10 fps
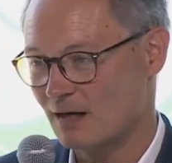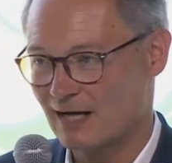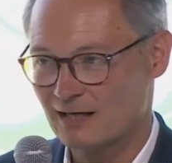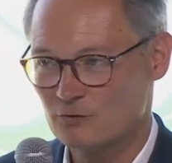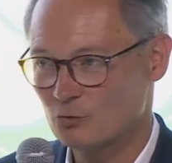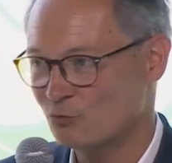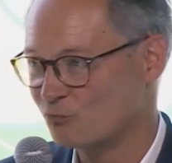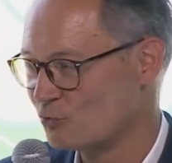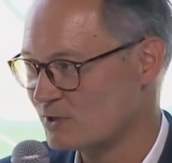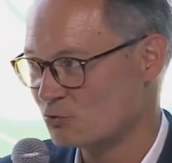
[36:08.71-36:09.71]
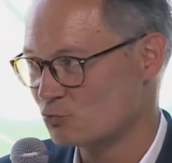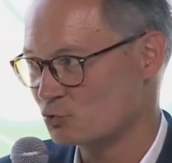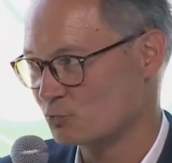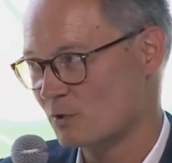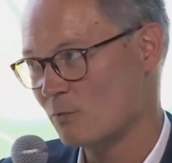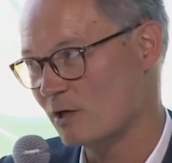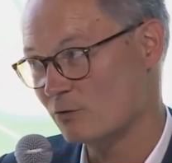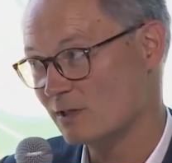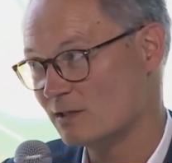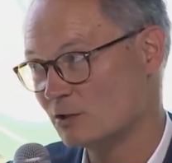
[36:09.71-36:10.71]
like, you know, food industry where
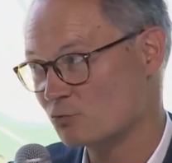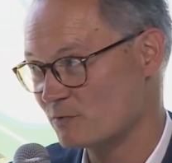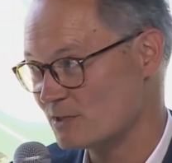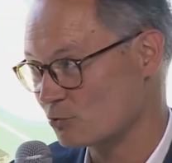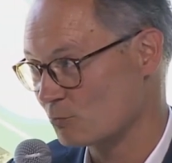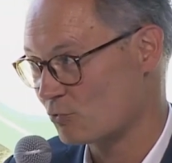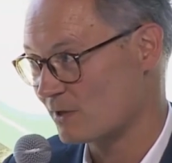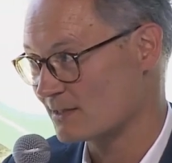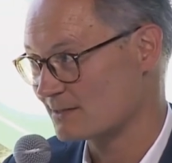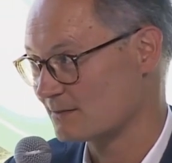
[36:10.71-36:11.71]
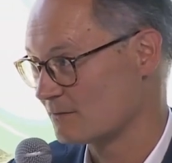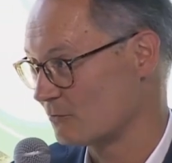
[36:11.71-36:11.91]
you can increase your price,